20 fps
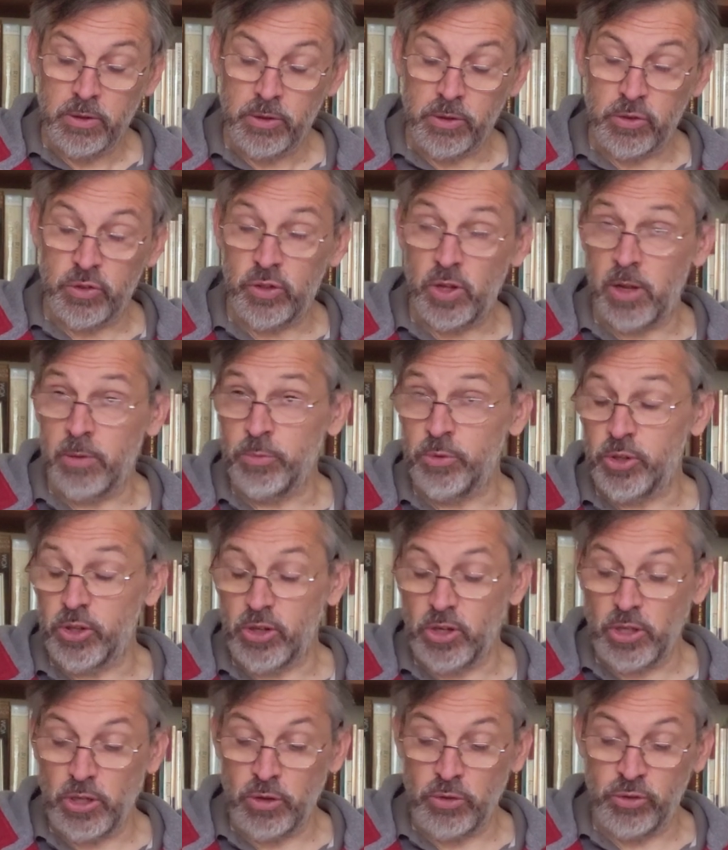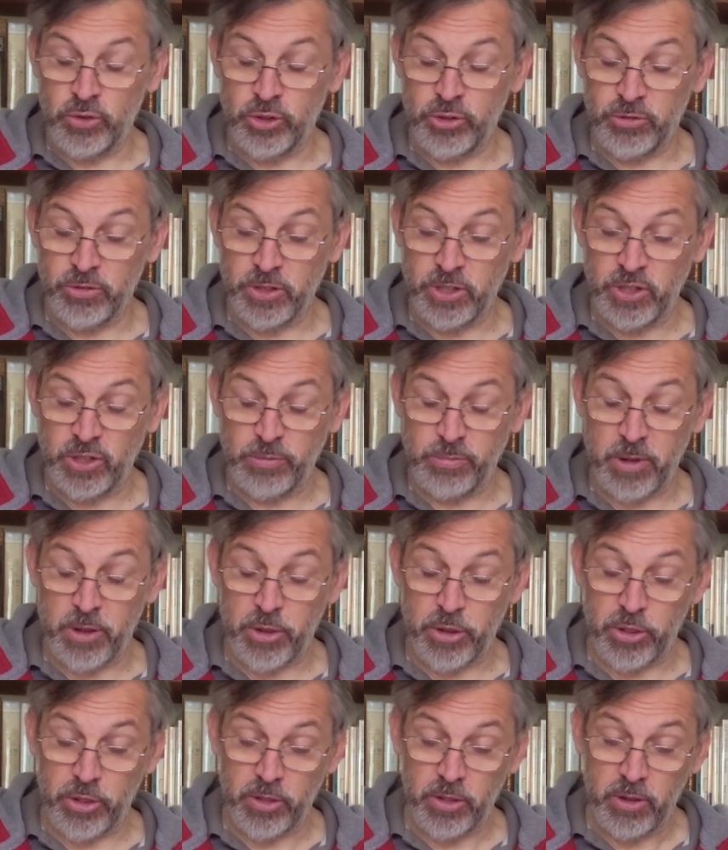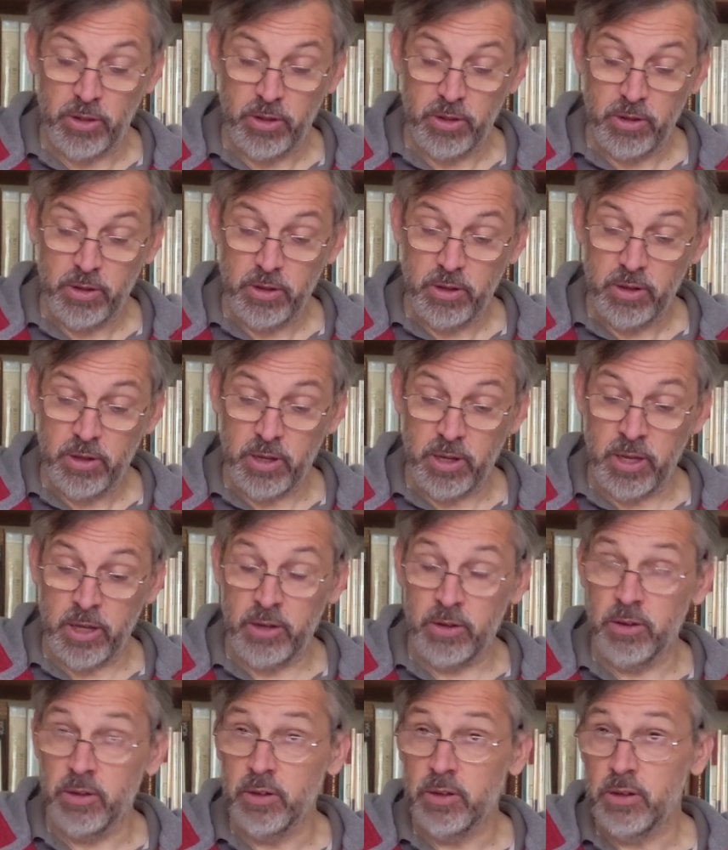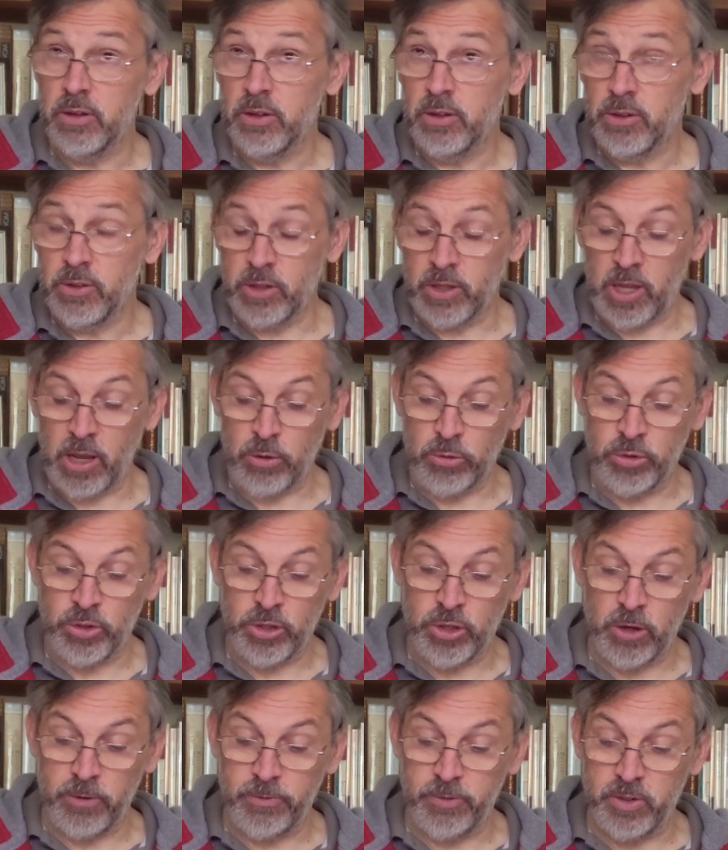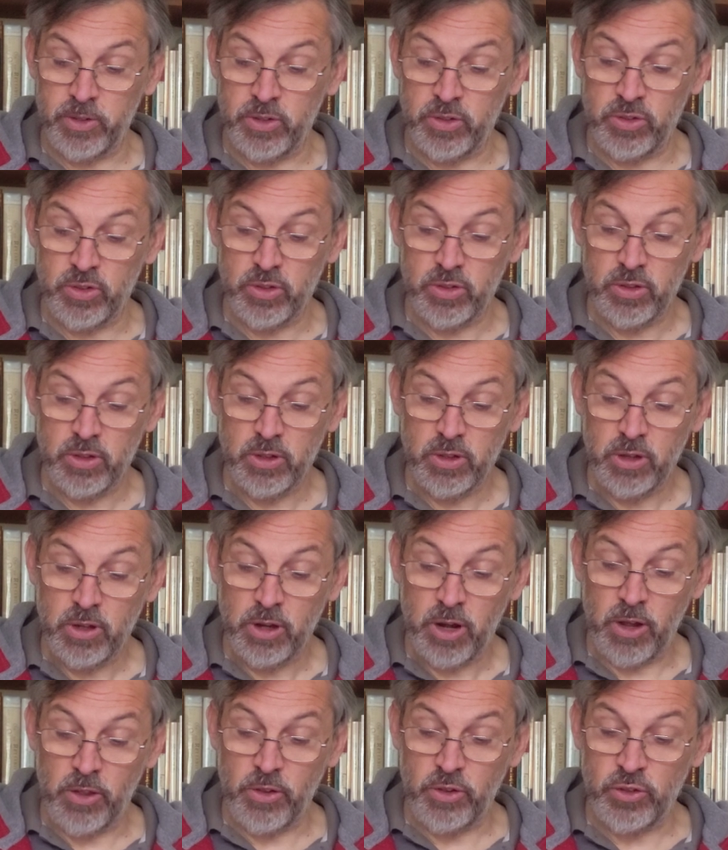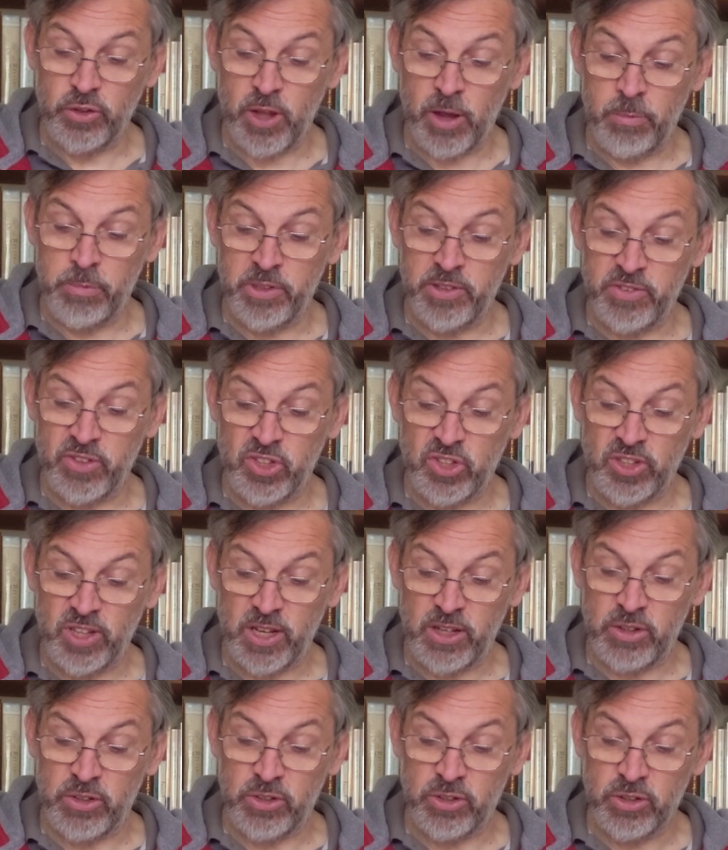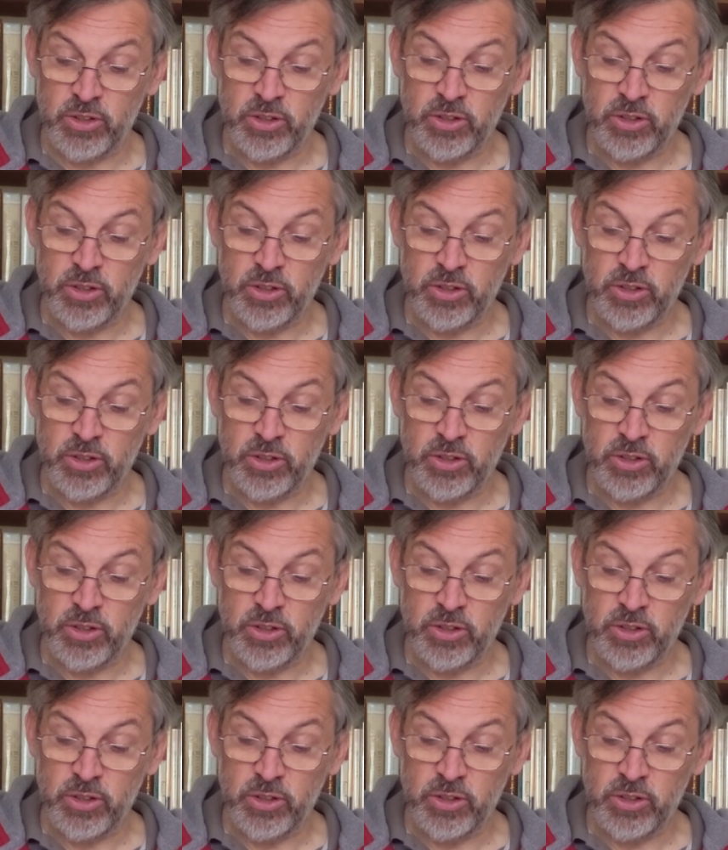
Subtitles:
The psalms that are used during this month in the Celtic office are the psalms of ascent